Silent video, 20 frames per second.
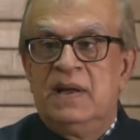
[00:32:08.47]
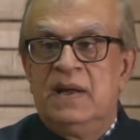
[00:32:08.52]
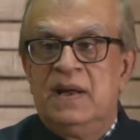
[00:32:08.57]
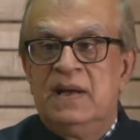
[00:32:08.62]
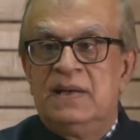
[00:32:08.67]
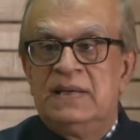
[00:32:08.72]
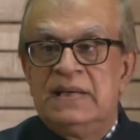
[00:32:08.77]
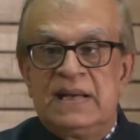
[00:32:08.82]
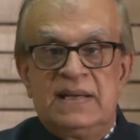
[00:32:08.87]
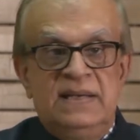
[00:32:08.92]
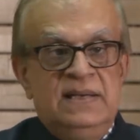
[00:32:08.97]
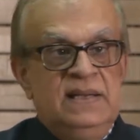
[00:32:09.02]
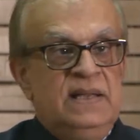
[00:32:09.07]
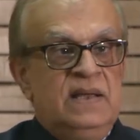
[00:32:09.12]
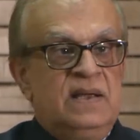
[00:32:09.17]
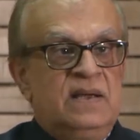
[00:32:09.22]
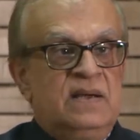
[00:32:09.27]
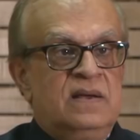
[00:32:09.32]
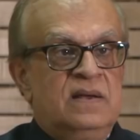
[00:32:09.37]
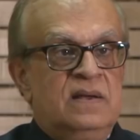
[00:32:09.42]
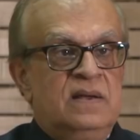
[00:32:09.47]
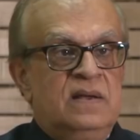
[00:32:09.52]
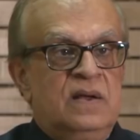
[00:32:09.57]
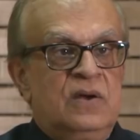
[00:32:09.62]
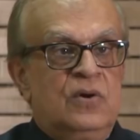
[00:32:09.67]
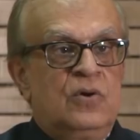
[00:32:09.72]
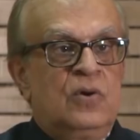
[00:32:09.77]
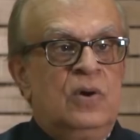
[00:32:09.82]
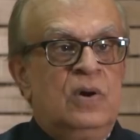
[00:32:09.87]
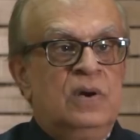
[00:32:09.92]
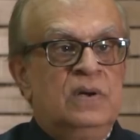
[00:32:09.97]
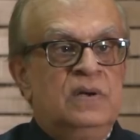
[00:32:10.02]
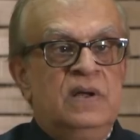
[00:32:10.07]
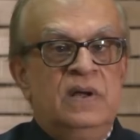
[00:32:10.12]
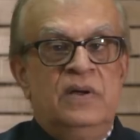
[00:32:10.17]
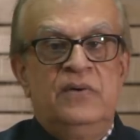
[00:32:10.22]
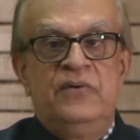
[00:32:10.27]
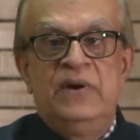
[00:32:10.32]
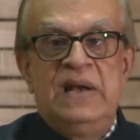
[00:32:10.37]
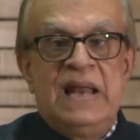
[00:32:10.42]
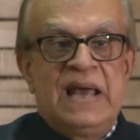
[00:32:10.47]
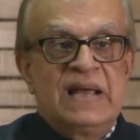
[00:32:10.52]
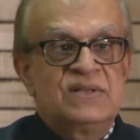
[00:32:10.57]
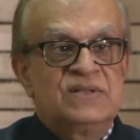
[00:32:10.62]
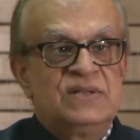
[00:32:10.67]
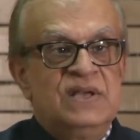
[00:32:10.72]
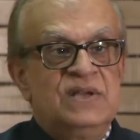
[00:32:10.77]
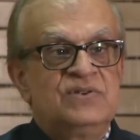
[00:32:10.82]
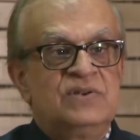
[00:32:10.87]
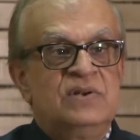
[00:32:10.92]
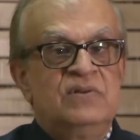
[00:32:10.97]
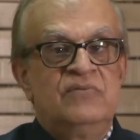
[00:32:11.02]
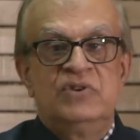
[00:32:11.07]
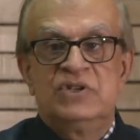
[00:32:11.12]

a technique called relaxation